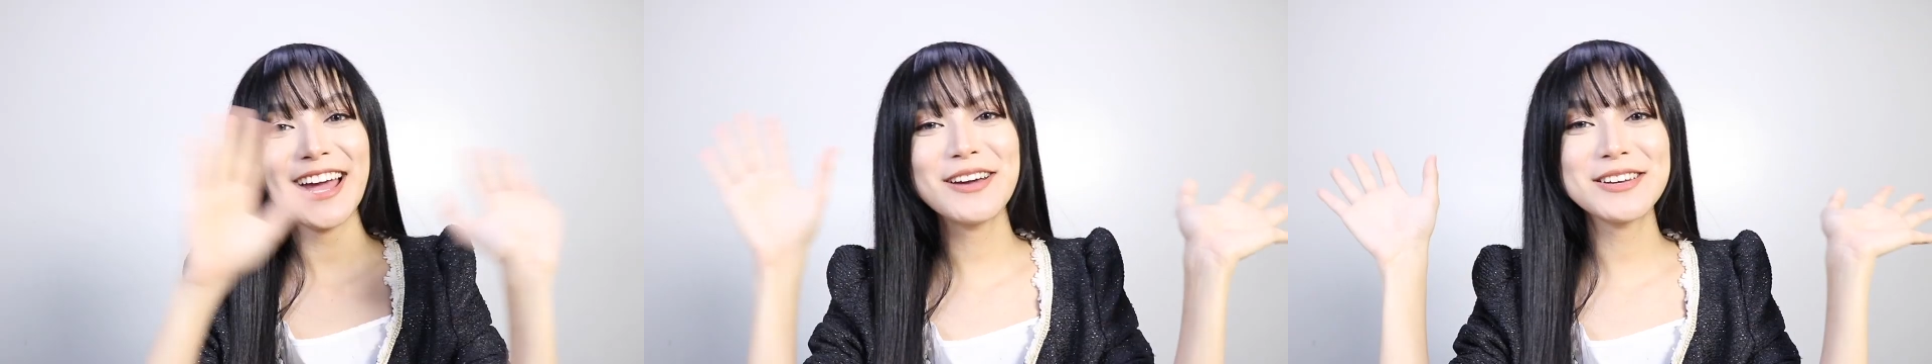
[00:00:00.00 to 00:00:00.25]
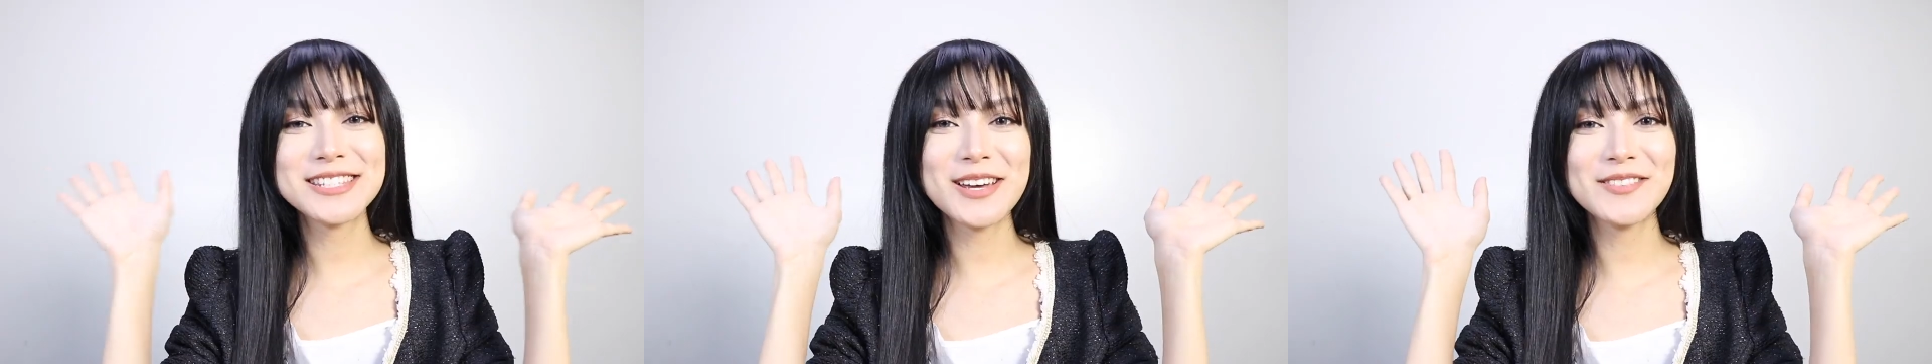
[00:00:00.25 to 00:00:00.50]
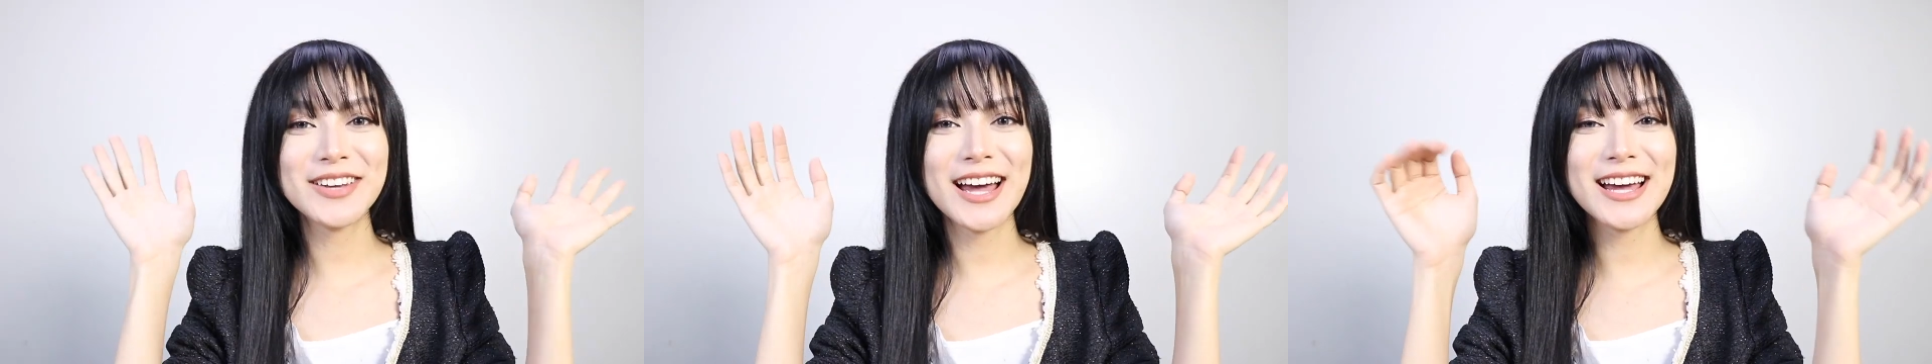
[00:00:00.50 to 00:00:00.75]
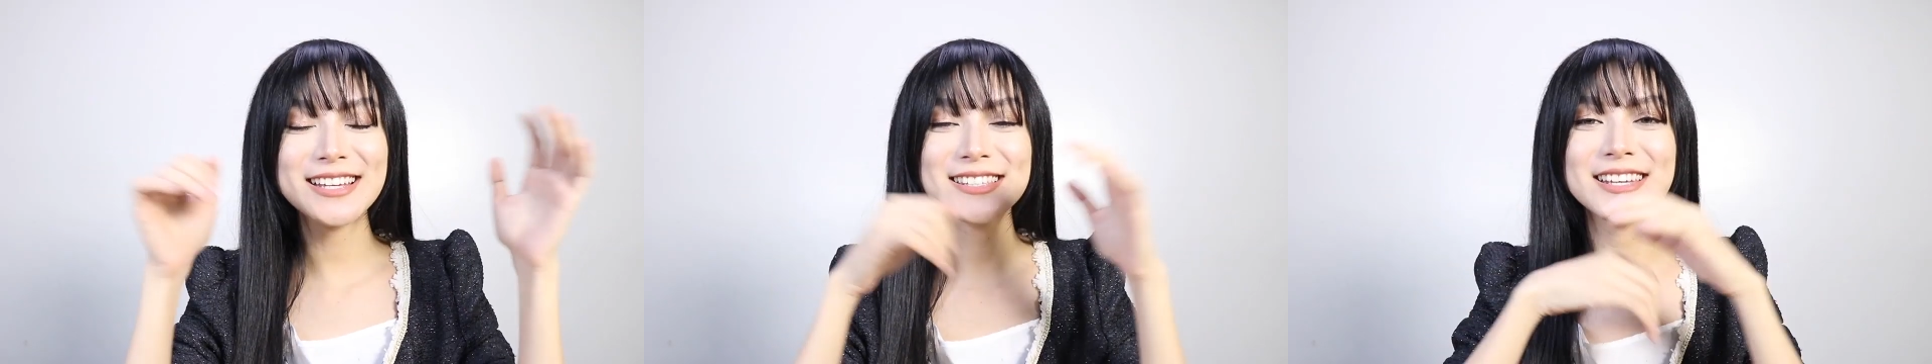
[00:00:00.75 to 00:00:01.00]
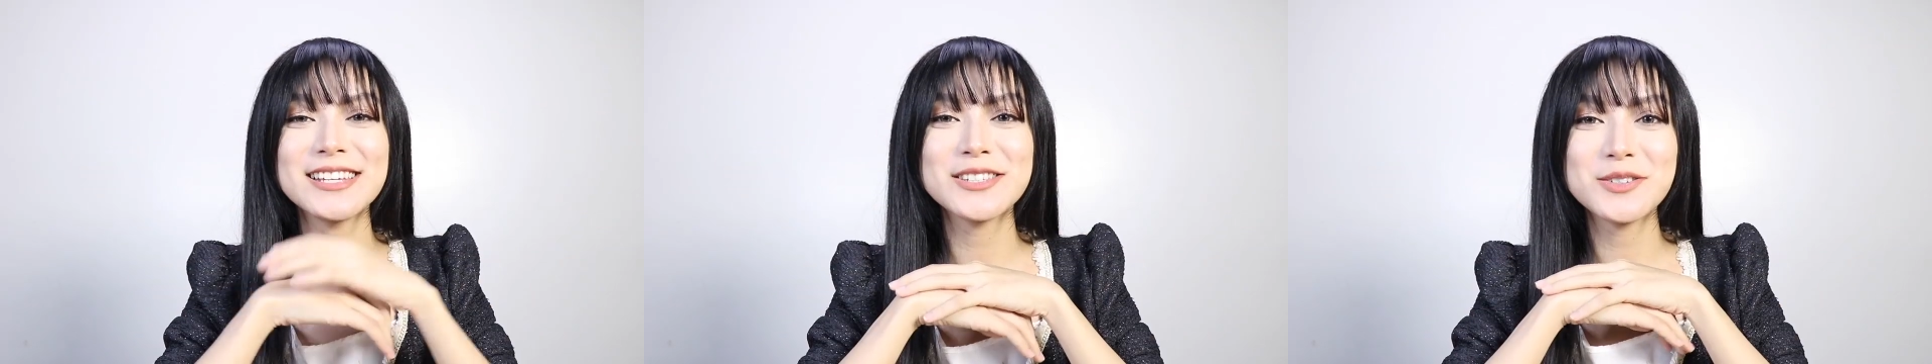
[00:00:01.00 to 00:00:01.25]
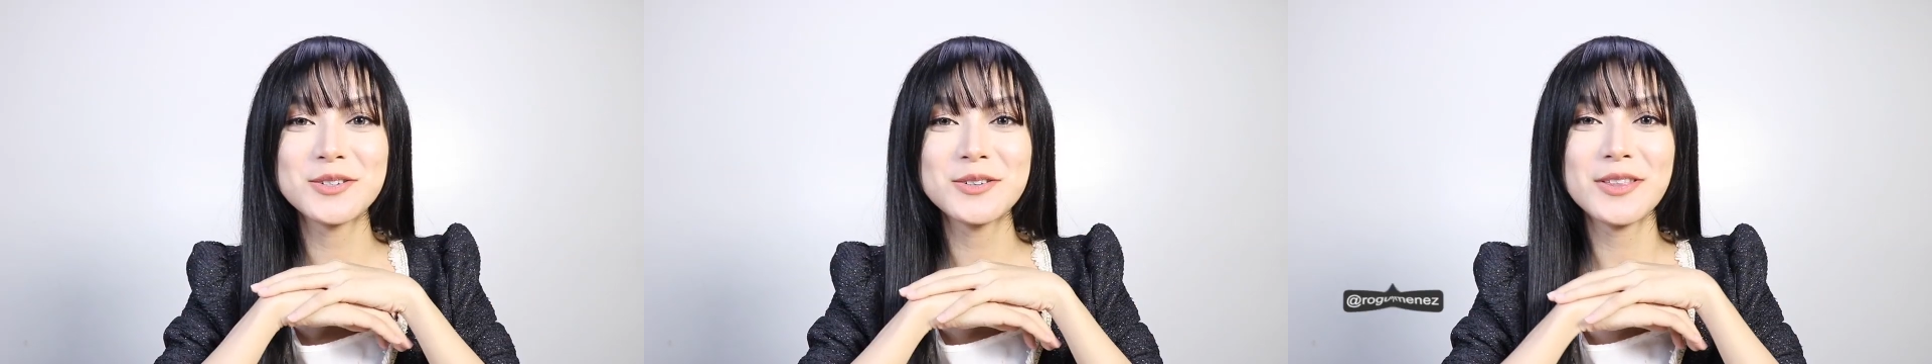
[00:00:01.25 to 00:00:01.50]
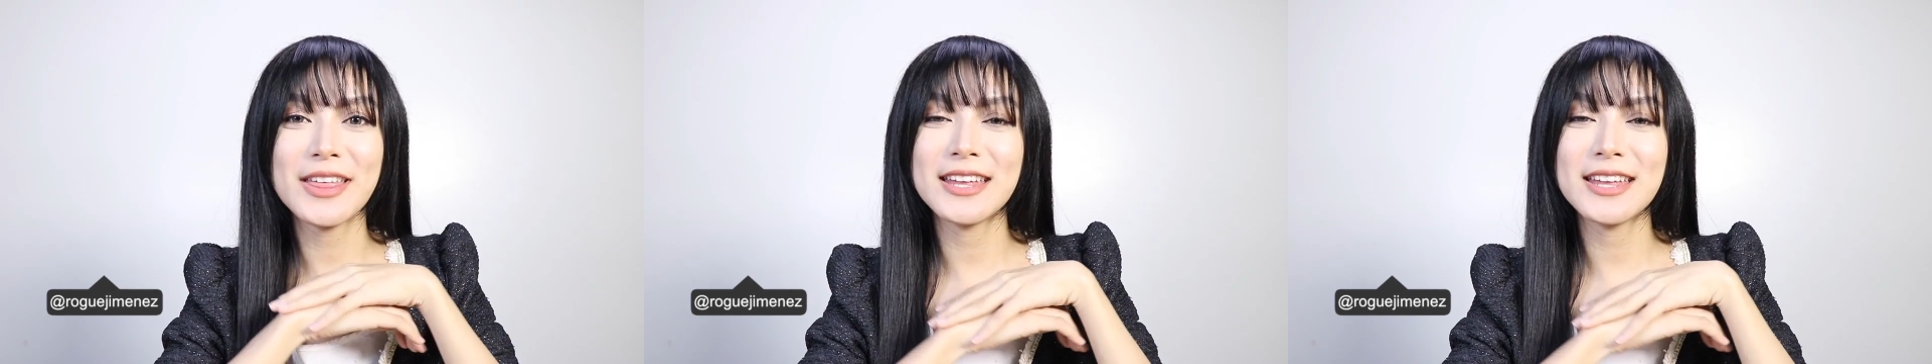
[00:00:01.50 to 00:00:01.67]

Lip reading: Hey, what's up guys? It's Ruth